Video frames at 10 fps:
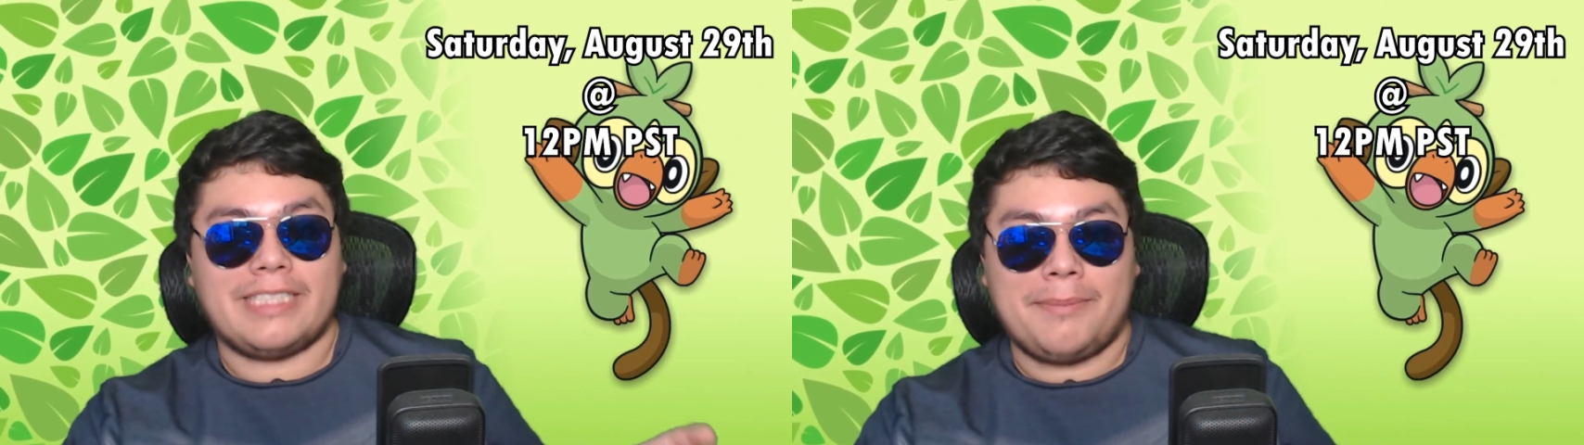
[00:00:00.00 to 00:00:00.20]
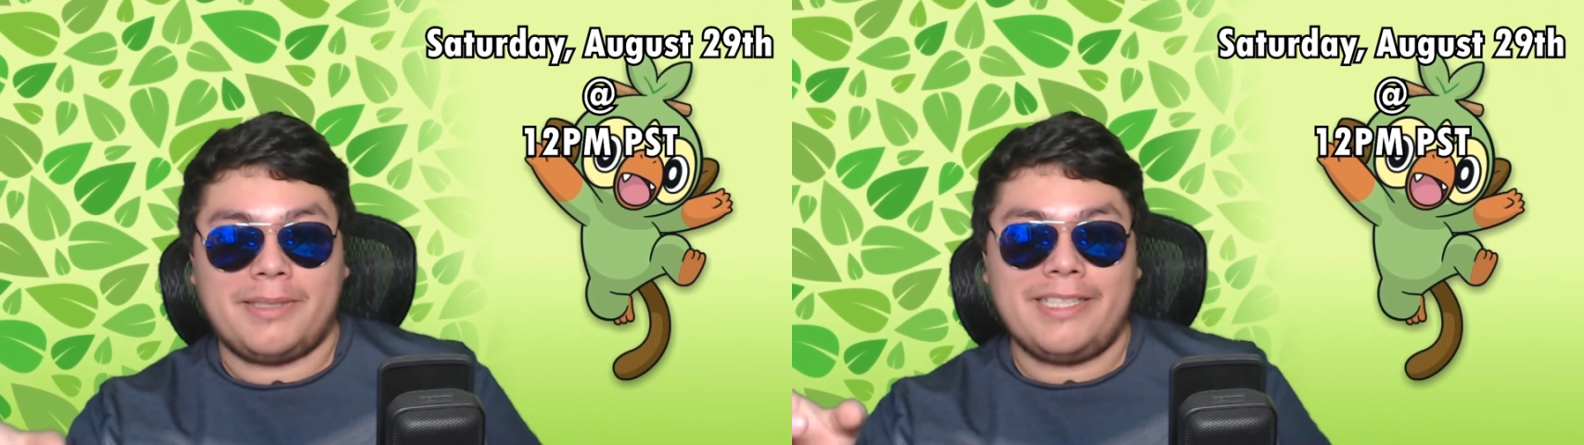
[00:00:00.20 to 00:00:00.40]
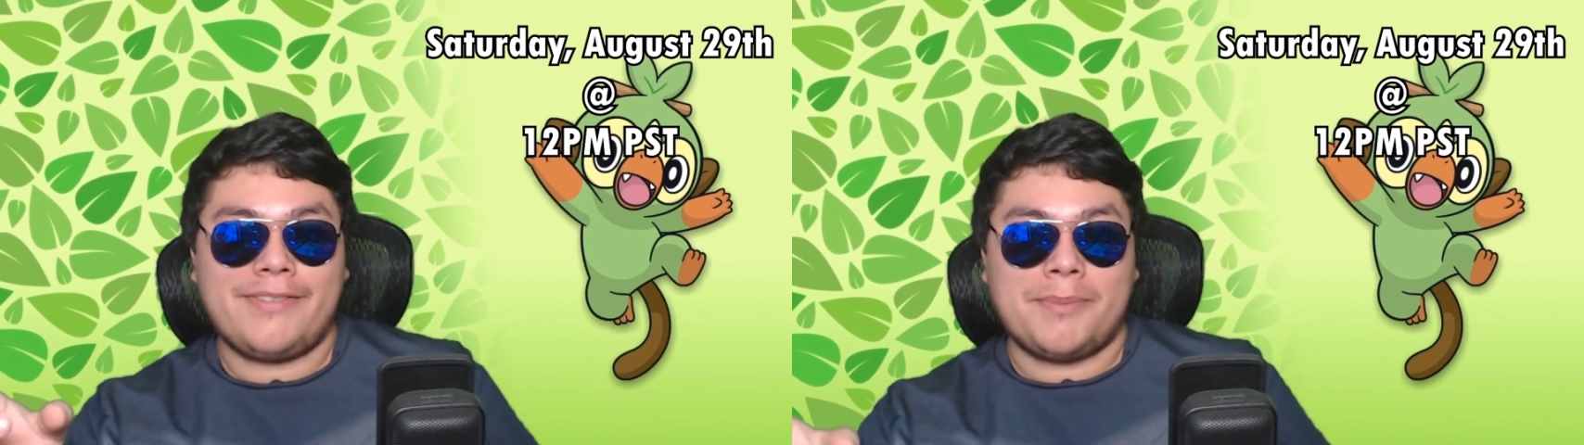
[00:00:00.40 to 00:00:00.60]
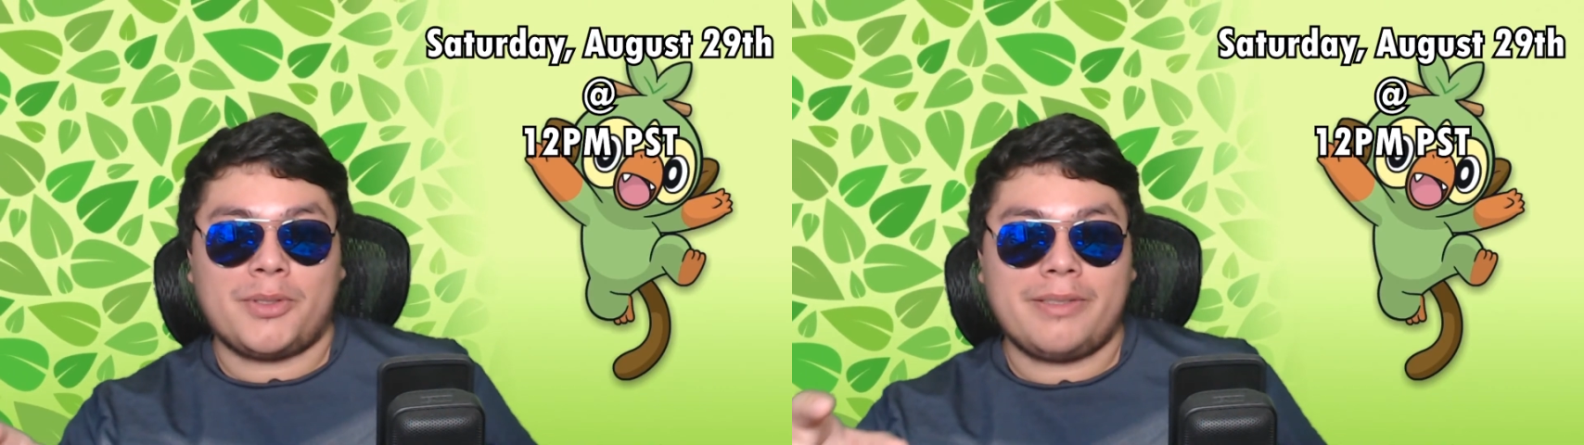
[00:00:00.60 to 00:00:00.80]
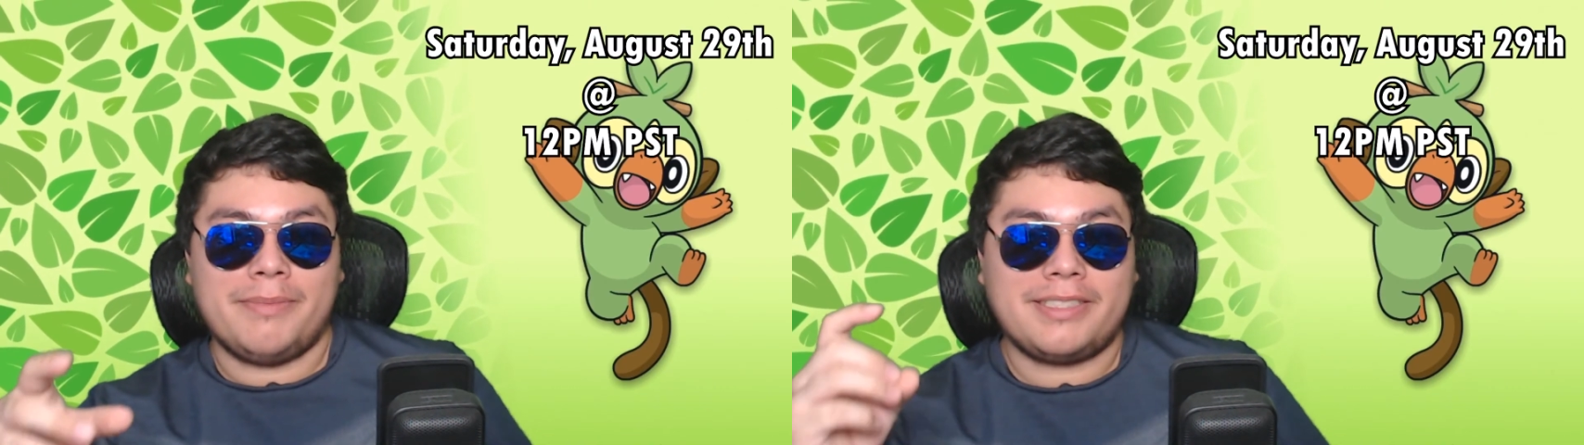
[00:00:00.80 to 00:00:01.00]
I believe I'm
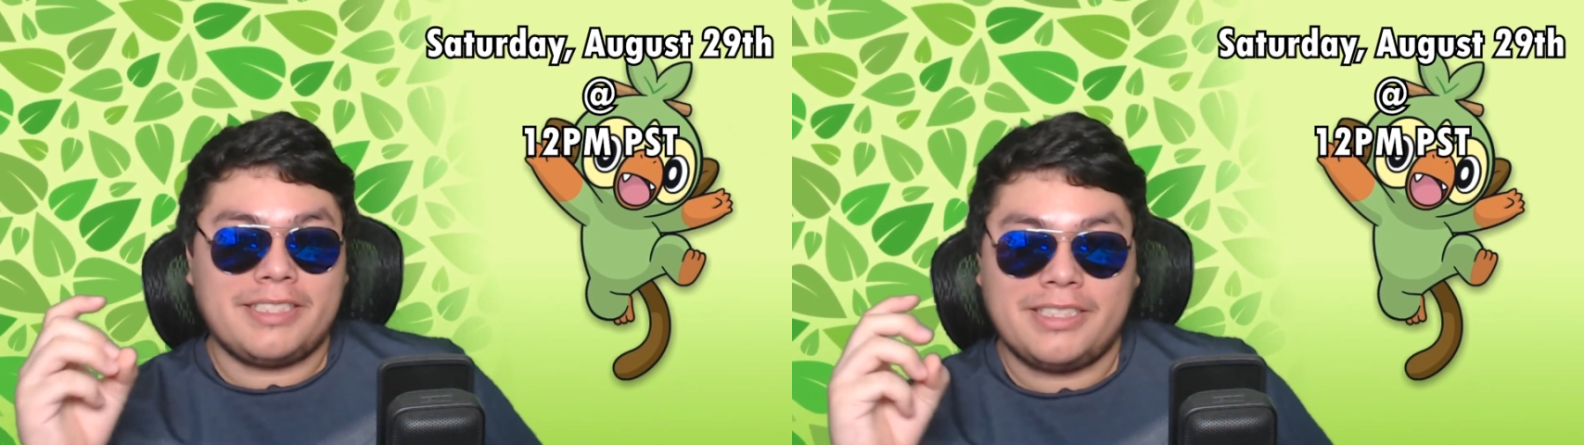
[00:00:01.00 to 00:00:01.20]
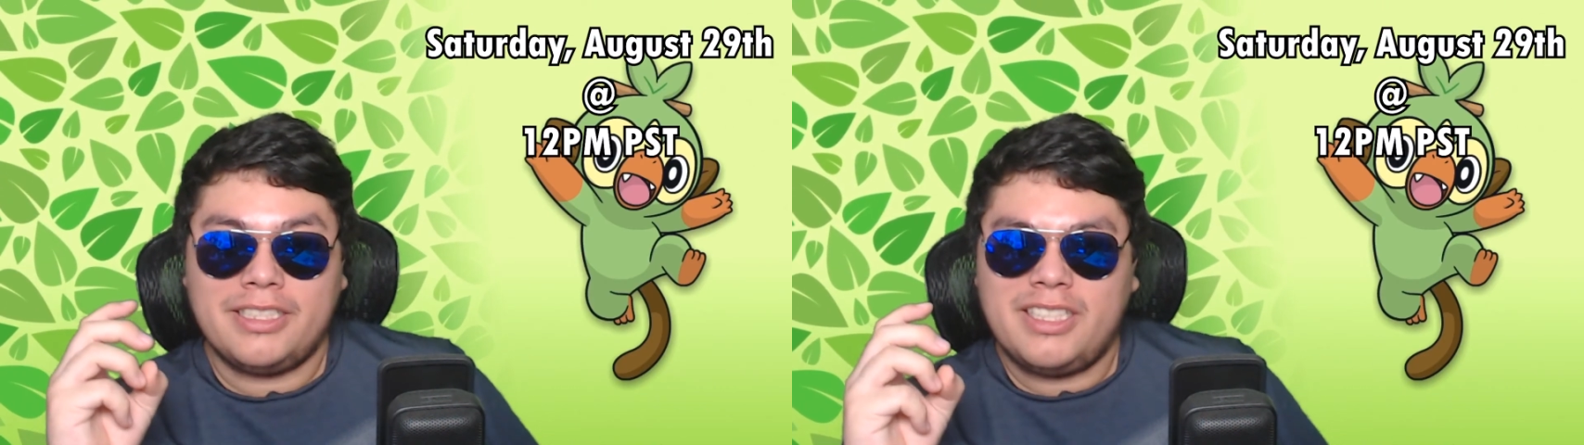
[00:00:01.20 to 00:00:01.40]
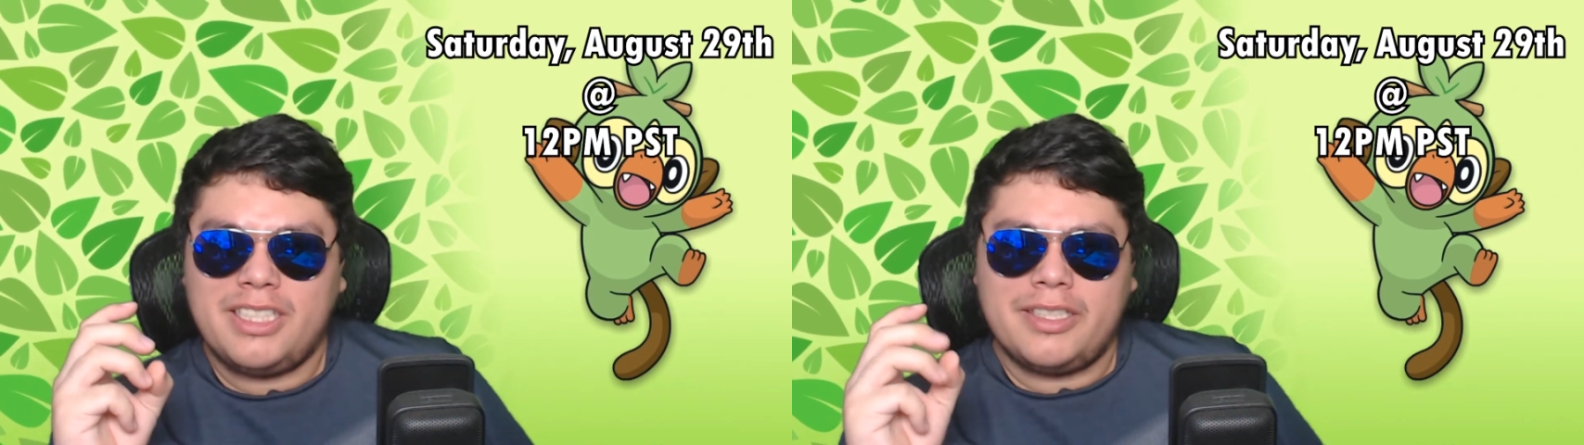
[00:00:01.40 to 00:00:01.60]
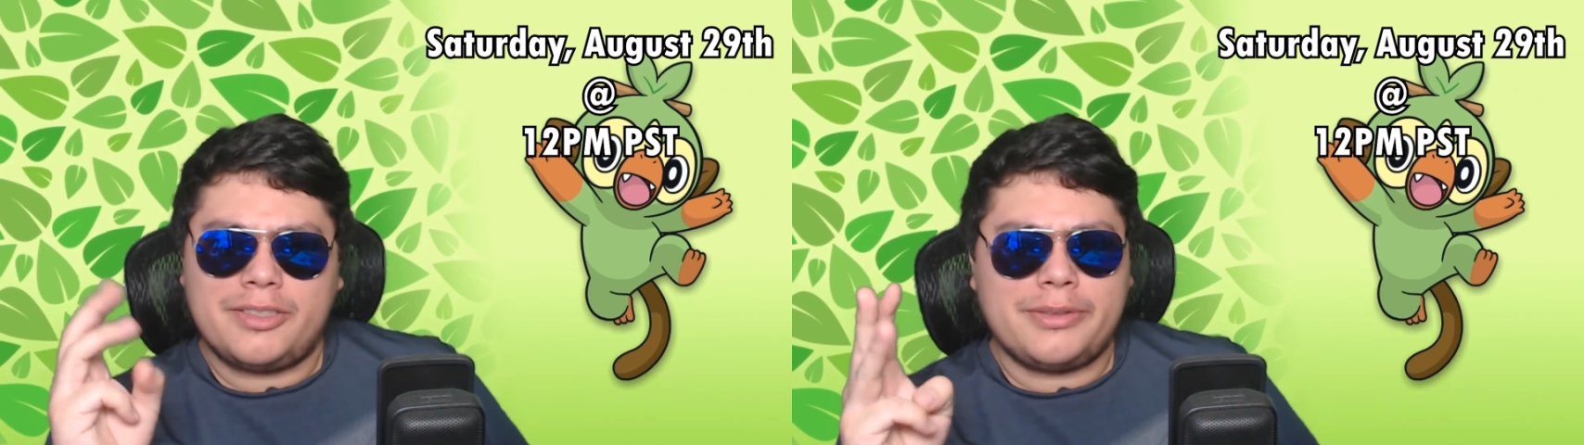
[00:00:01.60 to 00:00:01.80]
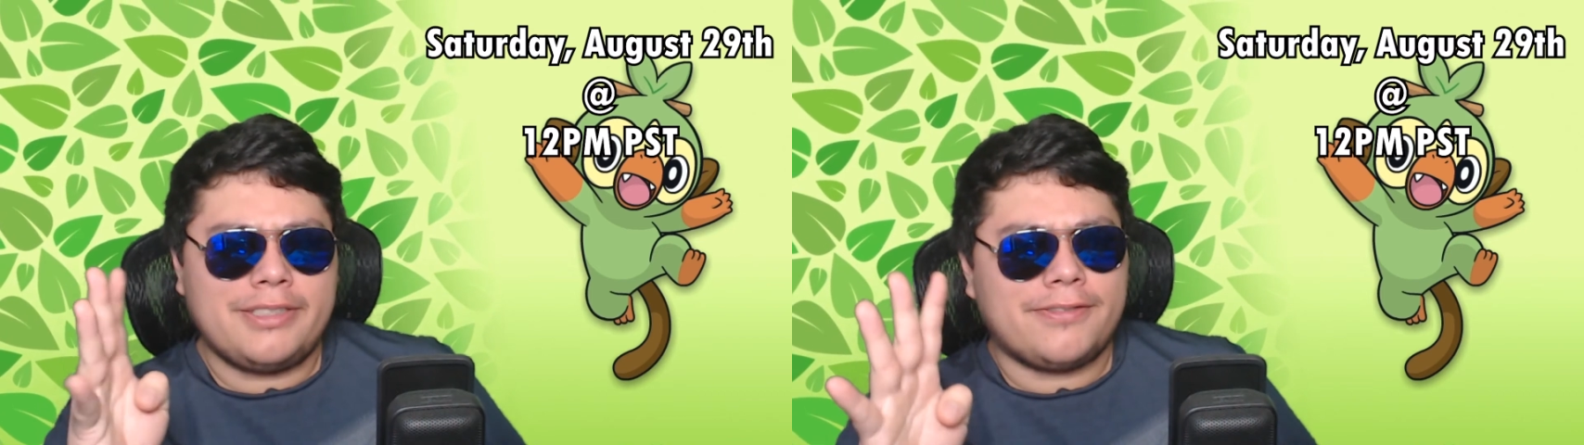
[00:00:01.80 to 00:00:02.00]
only missing
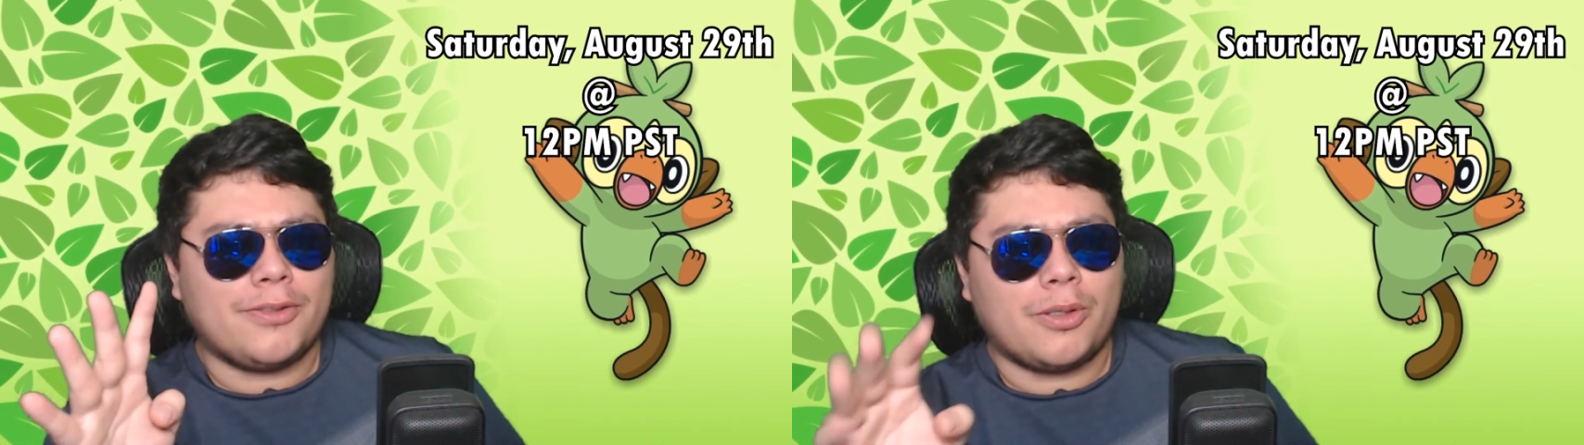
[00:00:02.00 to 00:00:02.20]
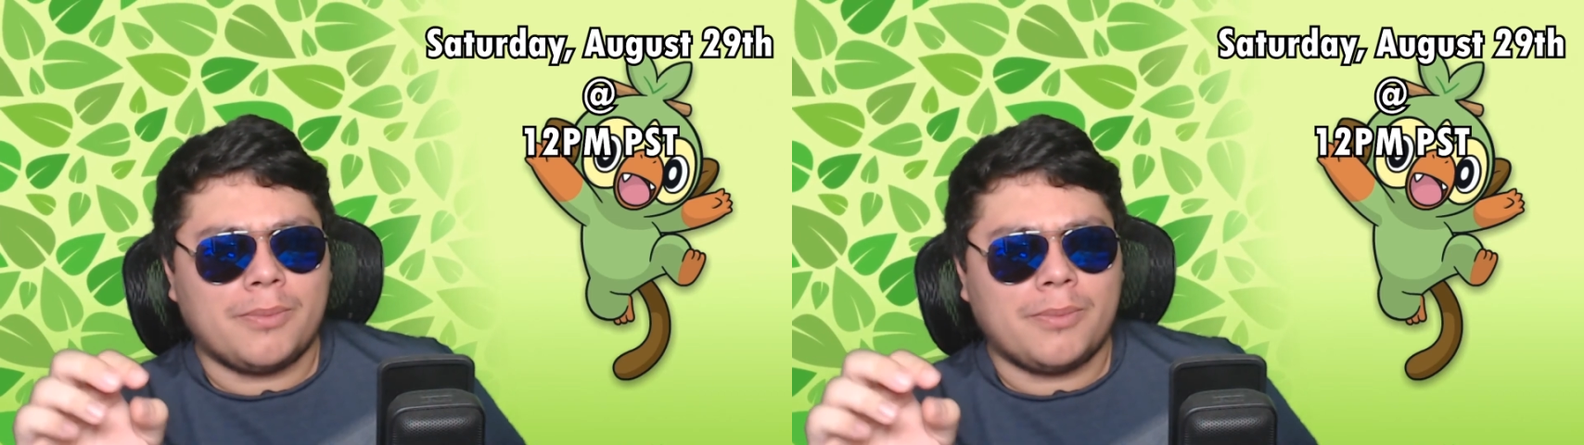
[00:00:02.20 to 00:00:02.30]
3 or 4